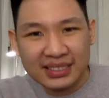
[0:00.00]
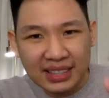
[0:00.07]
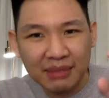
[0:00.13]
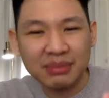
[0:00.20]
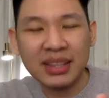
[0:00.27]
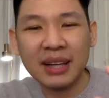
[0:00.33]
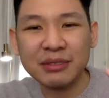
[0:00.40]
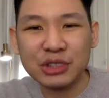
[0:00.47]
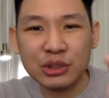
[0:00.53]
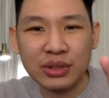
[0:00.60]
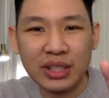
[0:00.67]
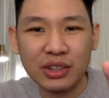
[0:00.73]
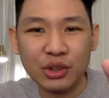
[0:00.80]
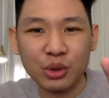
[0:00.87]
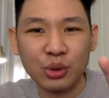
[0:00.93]
Sometimes
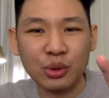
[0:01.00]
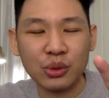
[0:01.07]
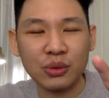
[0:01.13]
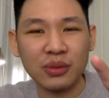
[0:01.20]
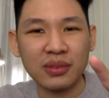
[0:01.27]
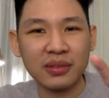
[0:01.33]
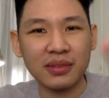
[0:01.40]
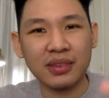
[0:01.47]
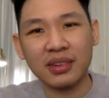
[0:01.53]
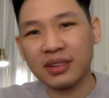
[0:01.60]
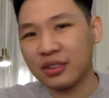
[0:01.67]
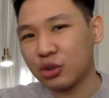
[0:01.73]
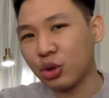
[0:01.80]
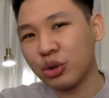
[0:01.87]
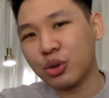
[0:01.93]
you need to
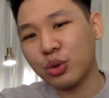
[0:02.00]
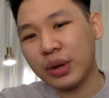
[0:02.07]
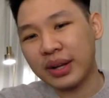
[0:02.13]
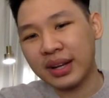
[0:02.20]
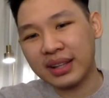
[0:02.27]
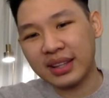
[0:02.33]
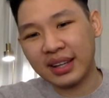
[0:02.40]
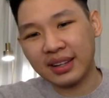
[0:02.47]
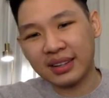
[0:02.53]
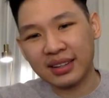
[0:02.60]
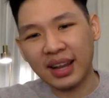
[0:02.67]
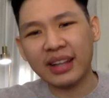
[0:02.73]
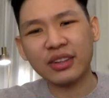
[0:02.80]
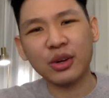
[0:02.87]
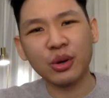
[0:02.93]
don't do
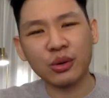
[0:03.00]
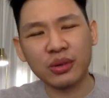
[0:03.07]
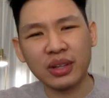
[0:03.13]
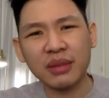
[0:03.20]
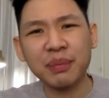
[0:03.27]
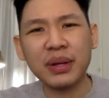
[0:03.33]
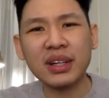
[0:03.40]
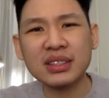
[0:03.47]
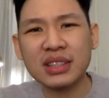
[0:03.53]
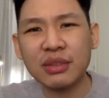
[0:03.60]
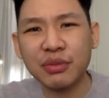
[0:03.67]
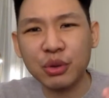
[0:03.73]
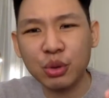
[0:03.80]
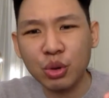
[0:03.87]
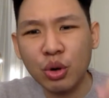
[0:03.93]
anything, let go. Because
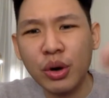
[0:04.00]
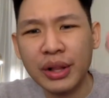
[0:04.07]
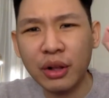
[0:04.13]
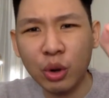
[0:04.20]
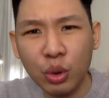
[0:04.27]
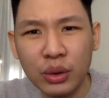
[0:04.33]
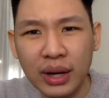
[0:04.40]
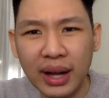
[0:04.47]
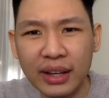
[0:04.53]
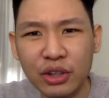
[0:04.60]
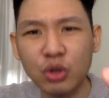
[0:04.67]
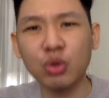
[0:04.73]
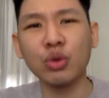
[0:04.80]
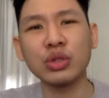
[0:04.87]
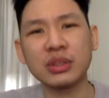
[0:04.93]
if you go and hood,
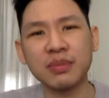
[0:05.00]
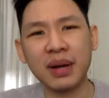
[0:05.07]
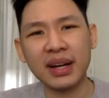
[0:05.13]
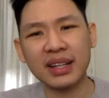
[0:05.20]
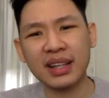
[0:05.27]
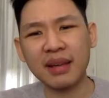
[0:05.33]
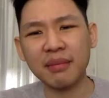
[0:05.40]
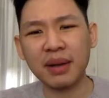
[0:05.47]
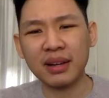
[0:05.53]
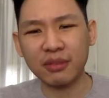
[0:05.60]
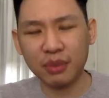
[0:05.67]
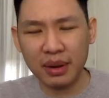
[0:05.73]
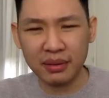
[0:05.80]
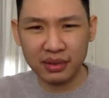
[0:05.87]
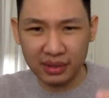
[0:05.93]
you lose money
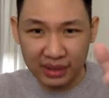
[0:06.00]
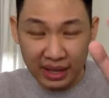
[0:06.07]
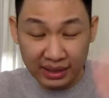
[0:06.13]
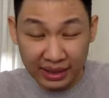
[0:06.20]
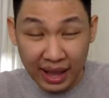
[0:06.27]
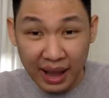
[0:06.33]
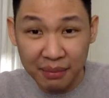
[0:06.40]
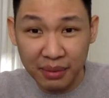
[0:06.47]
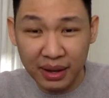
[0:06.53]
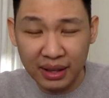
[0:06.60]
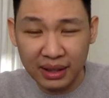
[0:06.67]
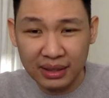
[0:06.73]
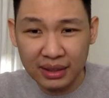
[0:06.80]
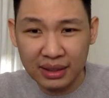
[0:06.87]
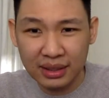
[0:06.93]
that time,